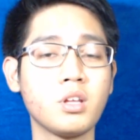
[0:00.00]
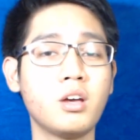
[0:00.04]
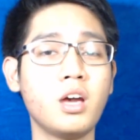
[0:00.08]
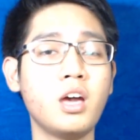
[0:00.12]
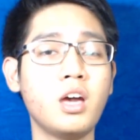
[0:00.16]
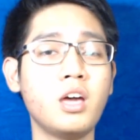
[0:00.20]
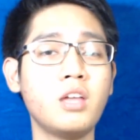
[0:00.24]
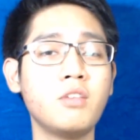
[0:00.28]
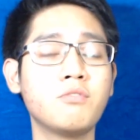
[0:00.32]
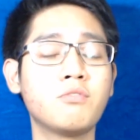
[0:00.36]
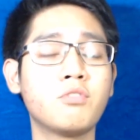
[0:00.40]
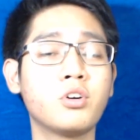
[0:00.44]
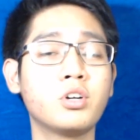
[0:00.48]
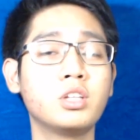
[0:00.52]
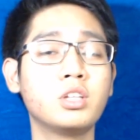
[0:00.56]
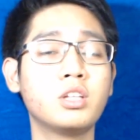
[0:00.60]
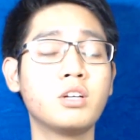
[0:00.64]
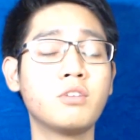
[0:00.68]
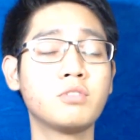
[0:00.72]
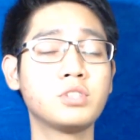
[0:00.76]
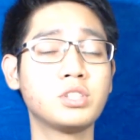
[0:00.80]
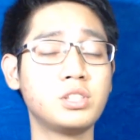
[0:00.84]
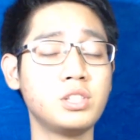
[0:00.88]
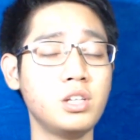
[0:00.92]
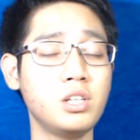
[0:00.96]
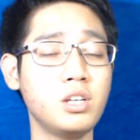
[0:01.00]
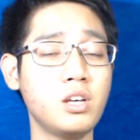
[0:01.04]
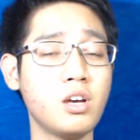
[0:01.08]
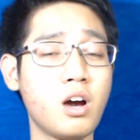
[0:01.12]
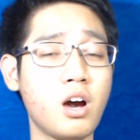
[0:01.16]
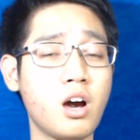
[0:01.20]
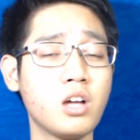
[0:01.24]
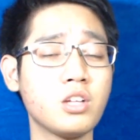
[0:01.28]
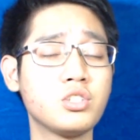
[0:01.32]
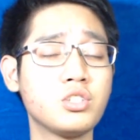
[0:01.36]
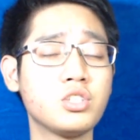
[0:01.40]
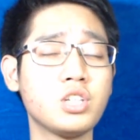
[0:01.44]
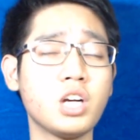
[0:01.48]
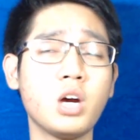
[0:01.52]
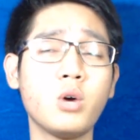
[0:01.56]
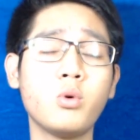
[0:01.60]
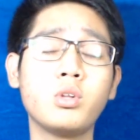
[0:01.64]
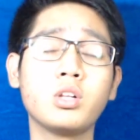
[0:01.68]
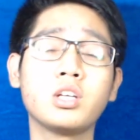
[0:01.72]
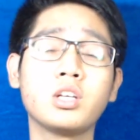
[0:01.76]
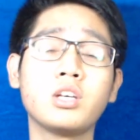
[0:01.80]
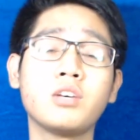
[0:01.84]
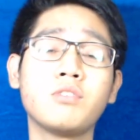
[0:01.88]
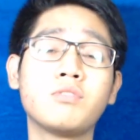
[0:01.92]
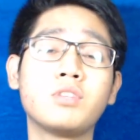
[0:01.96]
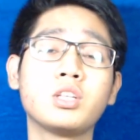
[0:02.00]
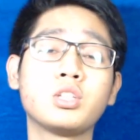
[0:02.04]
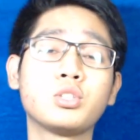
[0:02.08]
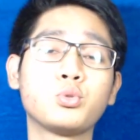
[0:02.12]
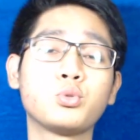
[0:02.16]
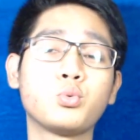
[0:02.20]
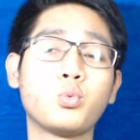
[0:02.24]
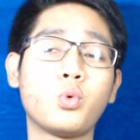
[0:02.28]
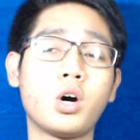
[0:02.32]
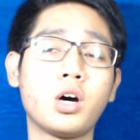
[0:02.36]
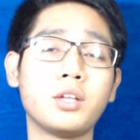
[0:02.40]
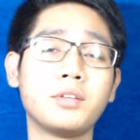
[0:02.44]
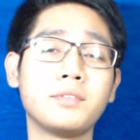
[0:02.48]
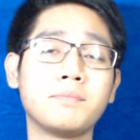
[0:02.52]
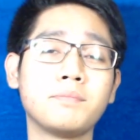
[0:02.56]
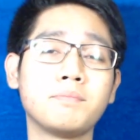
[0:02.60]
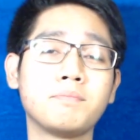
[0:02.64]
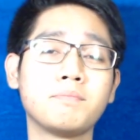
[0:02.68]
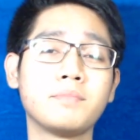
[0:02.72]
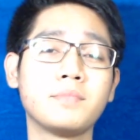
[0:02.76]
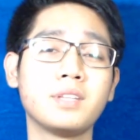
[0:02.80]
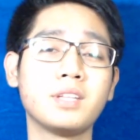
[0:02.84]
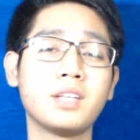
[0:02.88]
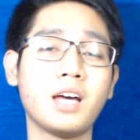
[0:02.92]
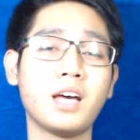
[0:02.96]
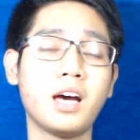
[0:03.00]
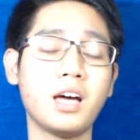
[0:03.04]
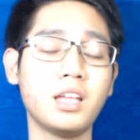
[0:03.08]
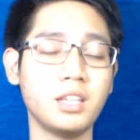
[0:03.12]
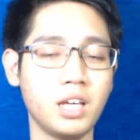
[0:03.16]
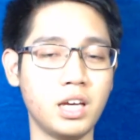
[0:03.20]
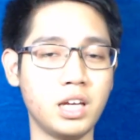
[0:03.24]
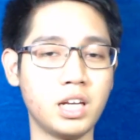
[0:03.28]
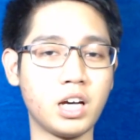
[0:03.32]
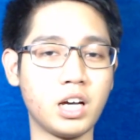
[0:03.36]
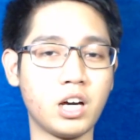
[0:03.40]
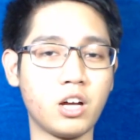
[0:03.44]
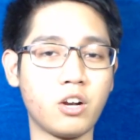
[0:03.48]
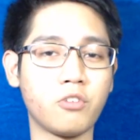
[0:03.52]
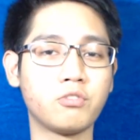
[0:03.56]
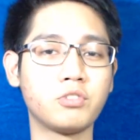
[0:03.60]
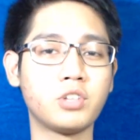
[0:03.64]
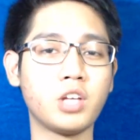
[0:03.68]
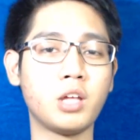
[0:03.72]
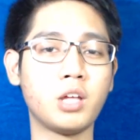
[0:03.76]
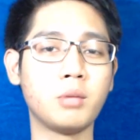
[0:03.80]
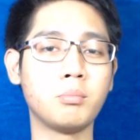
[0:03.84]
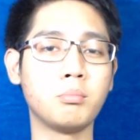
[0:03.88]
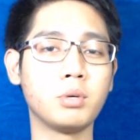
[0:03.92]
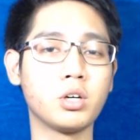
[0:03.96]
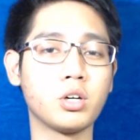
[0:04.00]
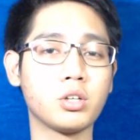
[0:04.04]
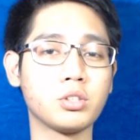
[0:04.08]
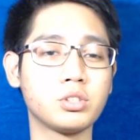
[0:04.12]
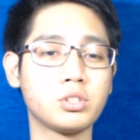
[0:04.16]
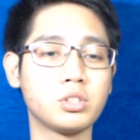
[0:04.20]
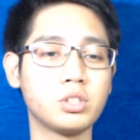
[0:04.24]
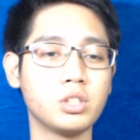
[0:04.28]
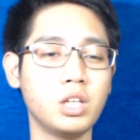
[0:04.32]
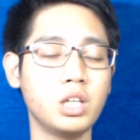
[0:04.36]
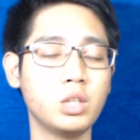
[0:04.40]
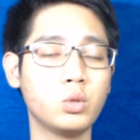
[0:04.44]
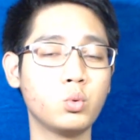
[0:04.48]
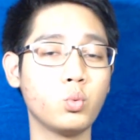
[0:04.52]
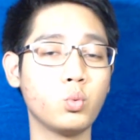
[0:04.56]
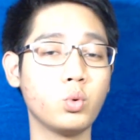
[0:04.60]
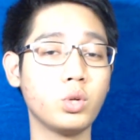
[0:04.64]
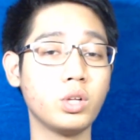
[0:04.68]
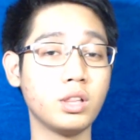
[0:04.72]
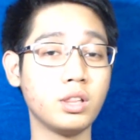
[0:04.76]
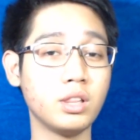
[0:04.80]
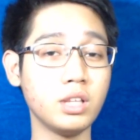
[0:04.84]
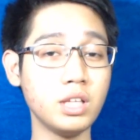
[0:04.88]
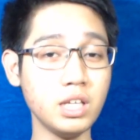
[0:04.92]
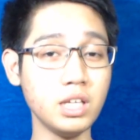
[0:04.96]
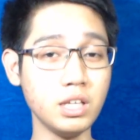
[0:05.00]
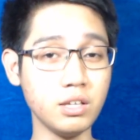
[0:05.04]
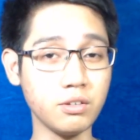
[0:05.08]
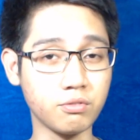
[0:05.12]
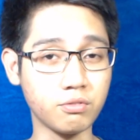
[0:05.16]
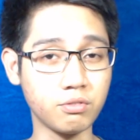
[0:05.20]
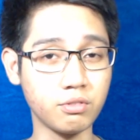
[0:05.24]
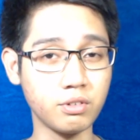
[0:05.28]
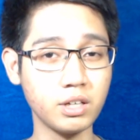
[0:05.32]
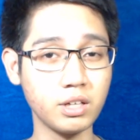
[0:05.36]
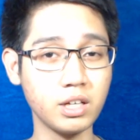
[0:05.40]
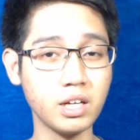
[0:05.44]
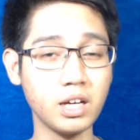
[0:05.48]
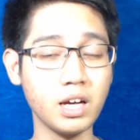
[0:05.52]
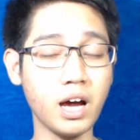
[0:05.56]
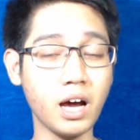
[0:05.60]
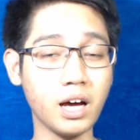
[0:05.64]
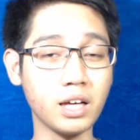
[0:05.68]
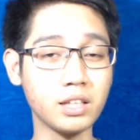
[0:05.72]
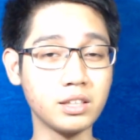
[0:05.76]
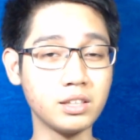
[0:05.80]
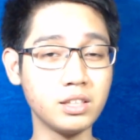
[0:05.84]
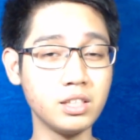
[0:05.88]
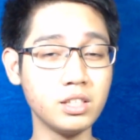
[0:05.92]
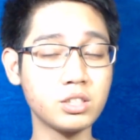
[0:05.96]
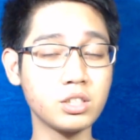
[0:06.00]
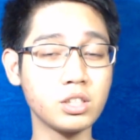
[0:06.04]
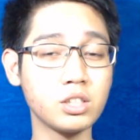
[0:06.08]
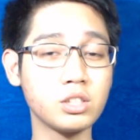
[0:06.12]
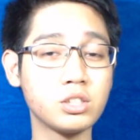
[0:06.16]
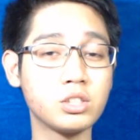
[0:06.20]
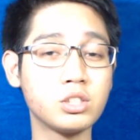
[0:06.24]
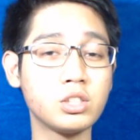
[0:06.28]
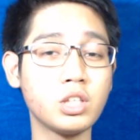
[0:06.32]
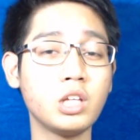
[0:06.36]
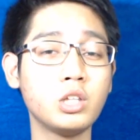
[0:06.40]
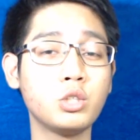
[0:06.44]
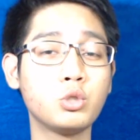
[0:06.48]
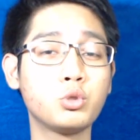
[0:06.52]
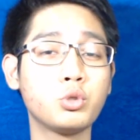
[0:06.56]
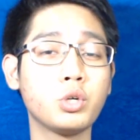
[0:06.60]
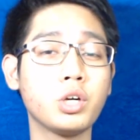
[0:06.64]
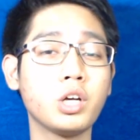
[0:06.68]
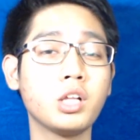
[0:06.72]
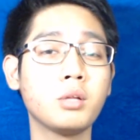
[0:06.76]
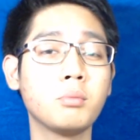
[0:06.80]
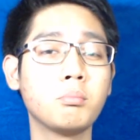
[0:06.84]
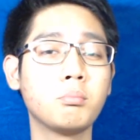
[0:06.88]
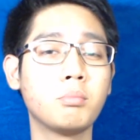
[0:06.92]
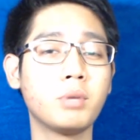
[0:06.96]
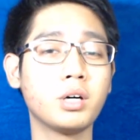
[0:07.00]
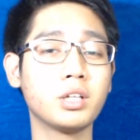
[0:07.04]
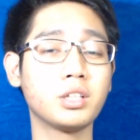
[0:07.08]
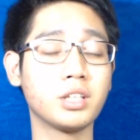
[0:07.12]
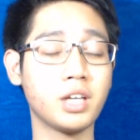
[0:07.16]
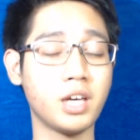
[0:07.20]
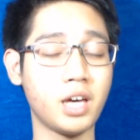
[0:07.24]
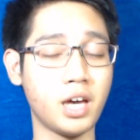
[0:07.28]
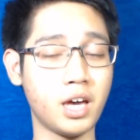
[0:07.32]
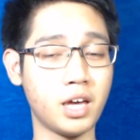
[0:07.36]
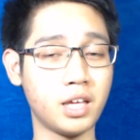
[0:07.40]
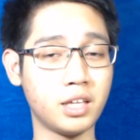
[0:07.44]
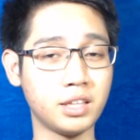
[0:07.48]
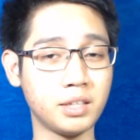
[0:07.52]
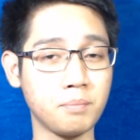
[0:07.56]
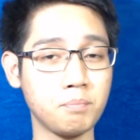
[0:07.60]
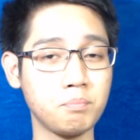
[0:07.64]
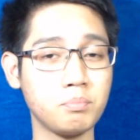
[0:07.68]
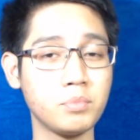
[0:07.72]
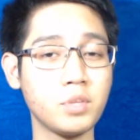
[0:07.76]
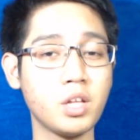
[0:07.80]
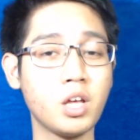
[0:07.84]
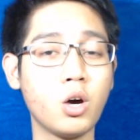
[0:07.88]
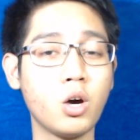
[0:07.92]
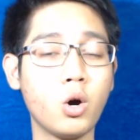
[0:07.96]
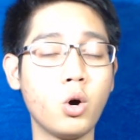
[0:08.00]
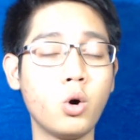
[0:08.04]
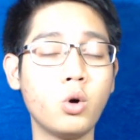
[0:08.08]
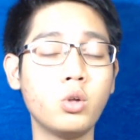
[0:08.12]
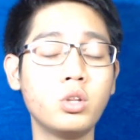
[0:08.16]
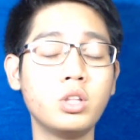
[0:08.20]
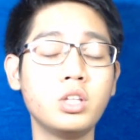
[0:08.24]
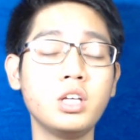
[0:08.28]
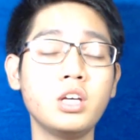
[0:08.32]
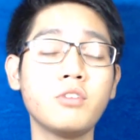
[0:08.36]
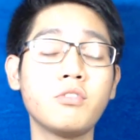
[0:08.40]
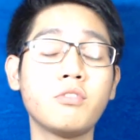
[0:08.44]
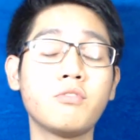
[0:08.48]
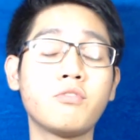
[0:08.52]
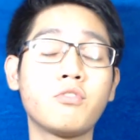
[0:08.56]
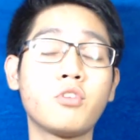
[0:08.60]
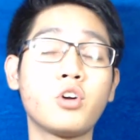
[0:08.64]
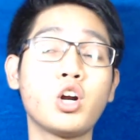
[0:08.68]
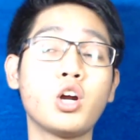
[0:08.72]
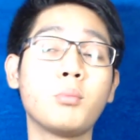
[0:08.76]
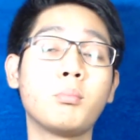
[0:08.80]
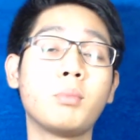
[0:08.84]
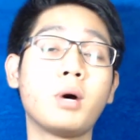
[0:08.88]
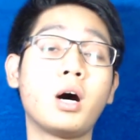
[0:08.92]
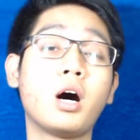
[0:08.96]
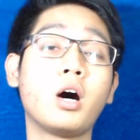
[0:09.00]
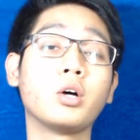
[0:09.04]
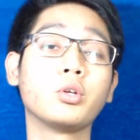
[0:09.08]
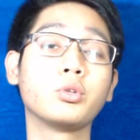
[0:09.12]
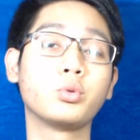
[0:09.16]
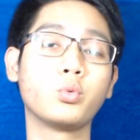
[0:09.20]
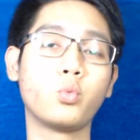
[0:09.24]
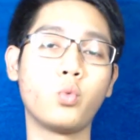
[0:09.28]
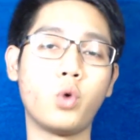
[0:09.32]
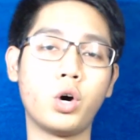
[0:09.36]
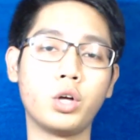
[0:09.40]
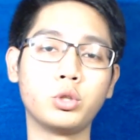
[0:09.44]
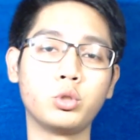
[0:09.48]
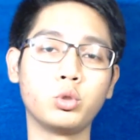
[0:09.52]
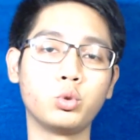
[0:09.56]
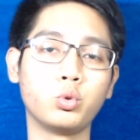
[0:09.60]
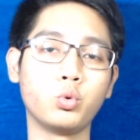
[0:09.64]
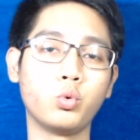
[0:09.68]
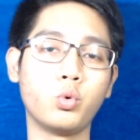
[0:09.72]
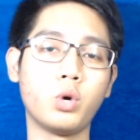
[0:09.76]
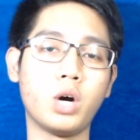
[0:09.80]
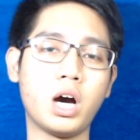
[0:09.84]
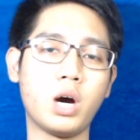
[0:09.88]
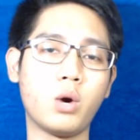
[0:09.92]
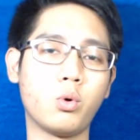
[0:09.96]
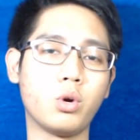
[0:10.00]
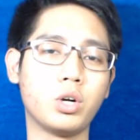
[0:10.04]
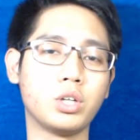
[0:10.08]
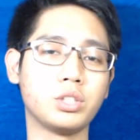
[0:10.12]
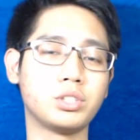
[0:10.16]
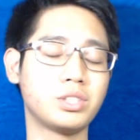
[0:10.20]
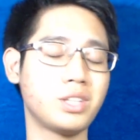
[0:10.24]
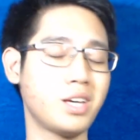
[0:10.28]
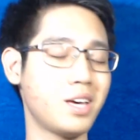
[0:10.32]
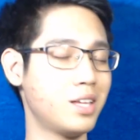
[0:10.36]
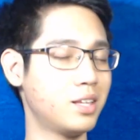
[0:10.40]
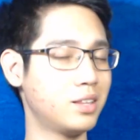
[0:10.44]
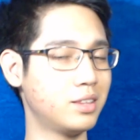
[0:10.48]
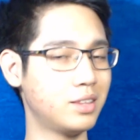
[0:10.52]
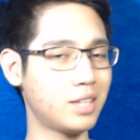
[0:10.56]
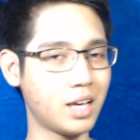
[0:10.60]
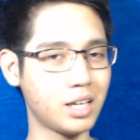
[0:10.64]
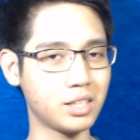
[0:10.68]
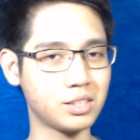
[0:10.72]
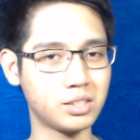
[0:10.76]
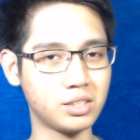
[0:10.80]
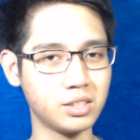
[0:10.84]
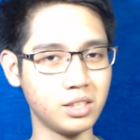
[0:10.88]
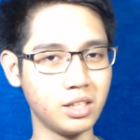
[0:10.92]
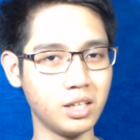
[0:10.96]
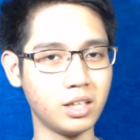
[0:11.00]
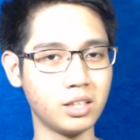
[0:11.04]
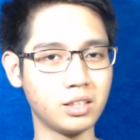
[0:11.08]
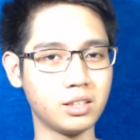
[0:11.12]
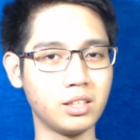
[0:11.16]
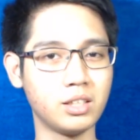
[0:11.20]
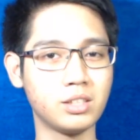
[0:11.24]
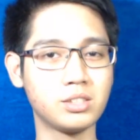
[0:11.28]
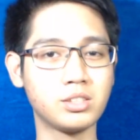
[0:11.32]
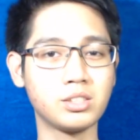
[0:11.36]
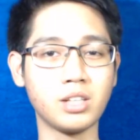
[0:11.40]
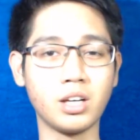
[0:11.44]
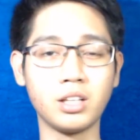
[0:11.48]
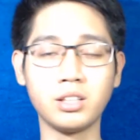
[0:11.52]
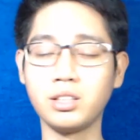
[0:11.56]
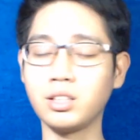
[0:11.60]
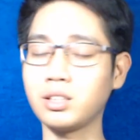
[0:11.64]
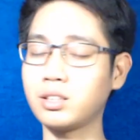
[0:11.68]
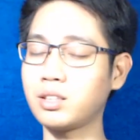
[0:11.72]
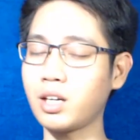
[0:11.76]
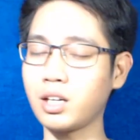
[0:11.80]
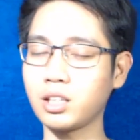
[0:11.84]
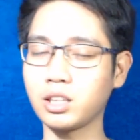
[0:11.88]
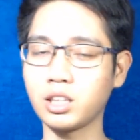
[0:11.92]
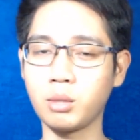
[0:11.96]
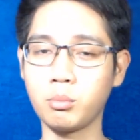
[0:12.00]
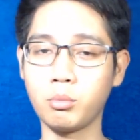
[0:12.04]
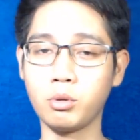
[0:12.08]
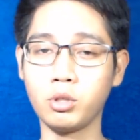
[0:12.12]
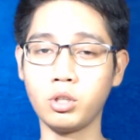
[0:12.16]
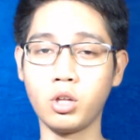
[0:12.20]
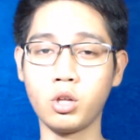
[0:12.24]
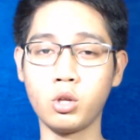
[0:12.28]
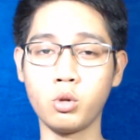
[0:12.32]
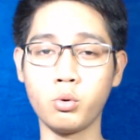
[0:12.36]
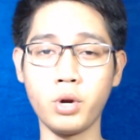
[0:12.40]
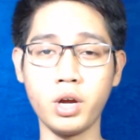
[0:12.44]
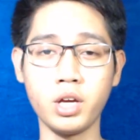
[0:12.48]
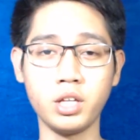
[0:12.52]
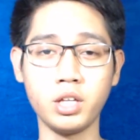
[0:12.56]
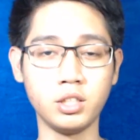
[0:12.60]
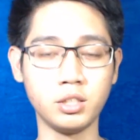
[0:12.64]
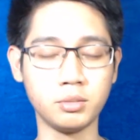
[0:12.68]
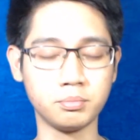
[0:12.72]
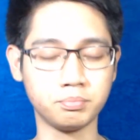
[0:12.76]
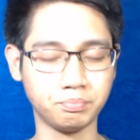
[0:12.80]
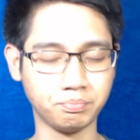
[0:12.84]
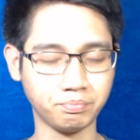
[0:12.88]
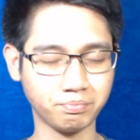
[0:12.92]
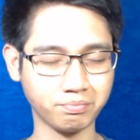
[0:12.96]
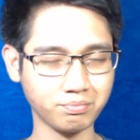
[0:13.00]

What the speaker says: And for the sillage, I will give this one an 8 out of 10 because it will leave a decent scent trail, but again, only for about 1 to 2 hours, and that's it. It's undetectable already.